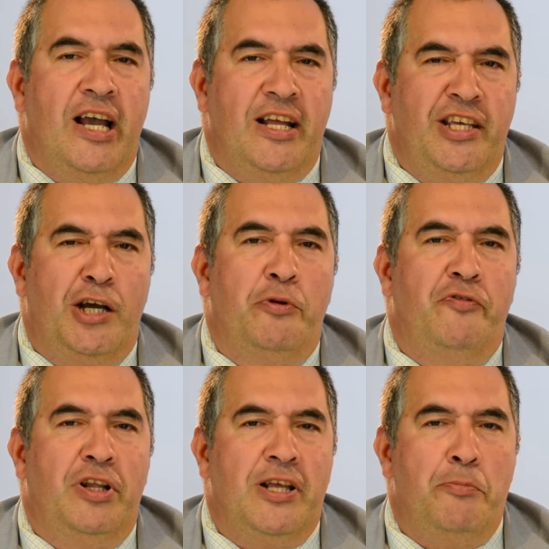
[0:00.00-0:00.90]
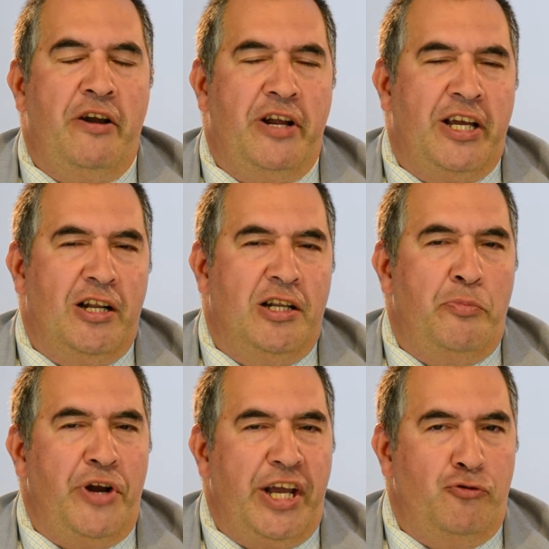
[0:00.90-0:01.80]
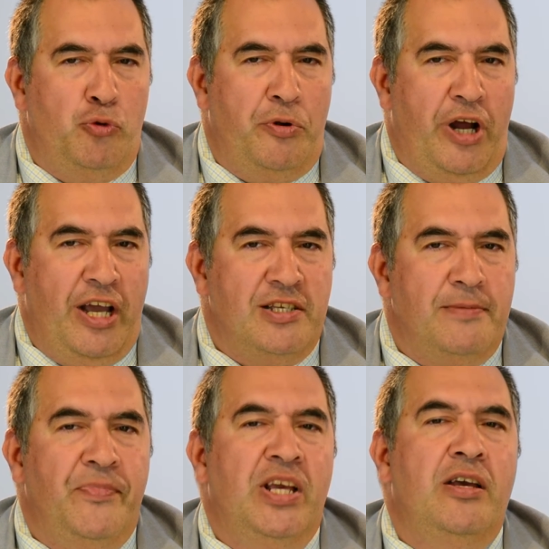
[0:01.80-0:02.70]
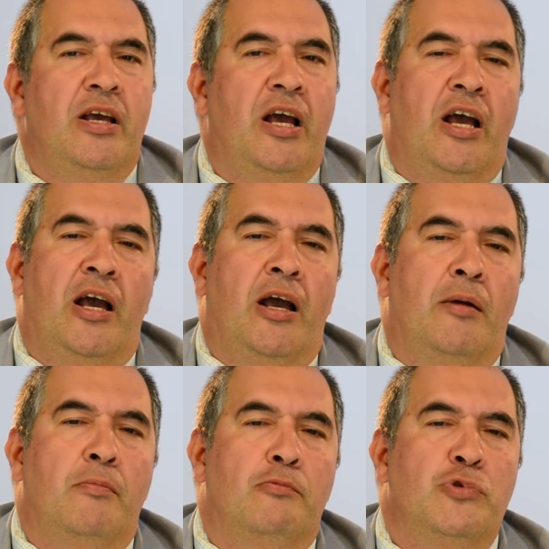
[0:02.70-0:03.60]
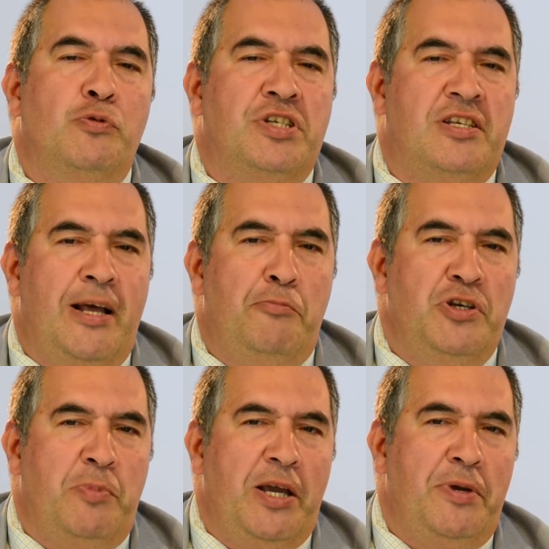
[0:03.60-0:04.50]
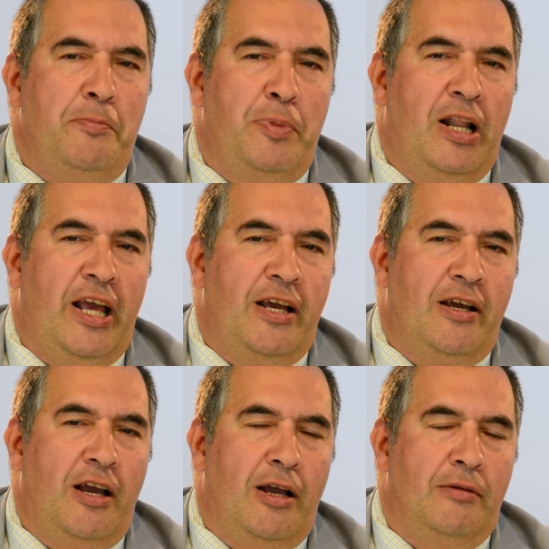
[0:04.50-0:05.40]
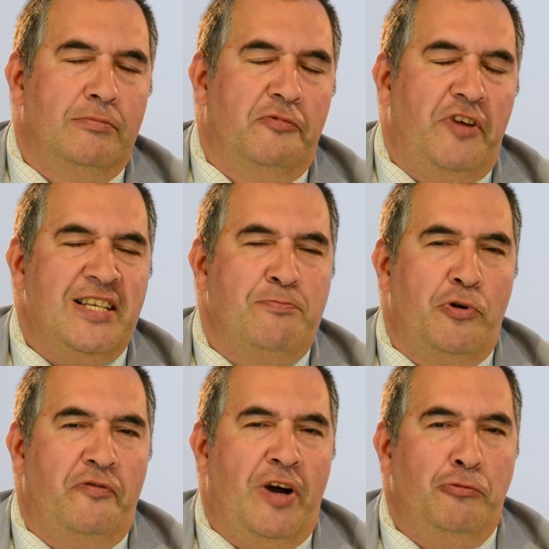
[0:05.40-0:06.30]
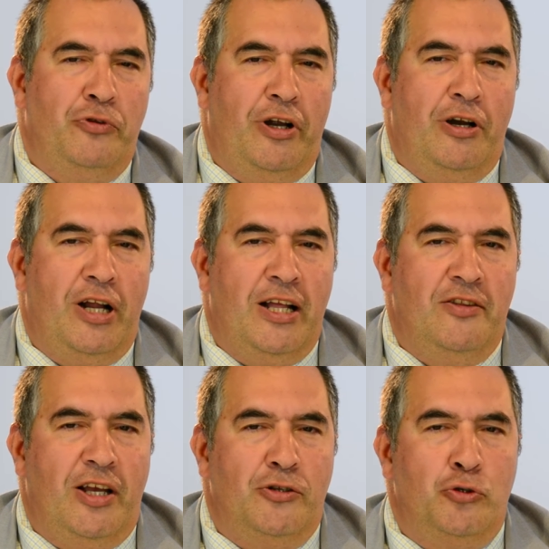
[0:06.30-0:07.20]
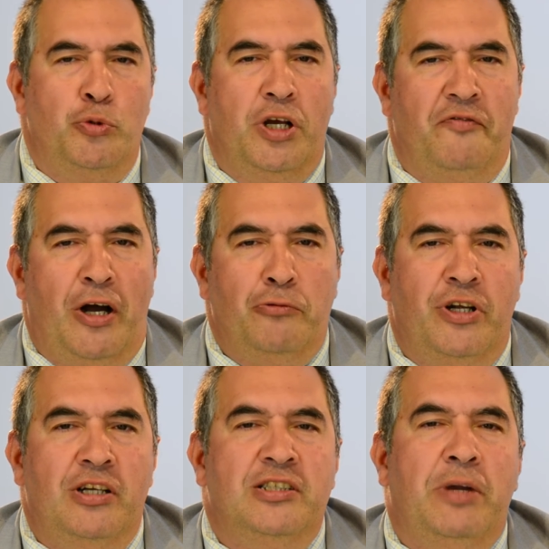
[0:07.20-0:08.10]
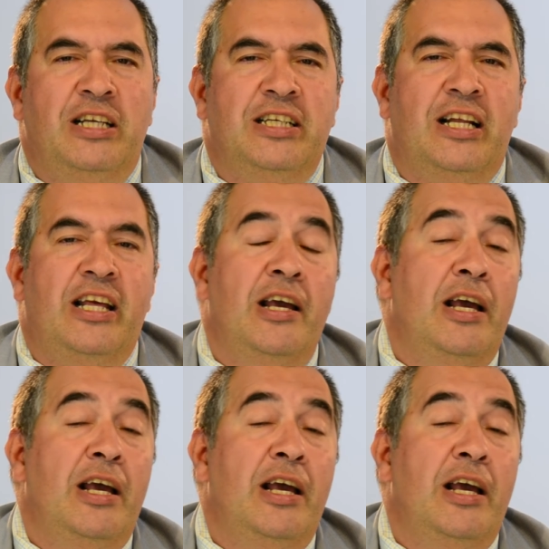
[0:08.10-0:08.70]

and the equivalent American Breakthrough Prize, which was established by people like Facebook founder and Google founders, basically,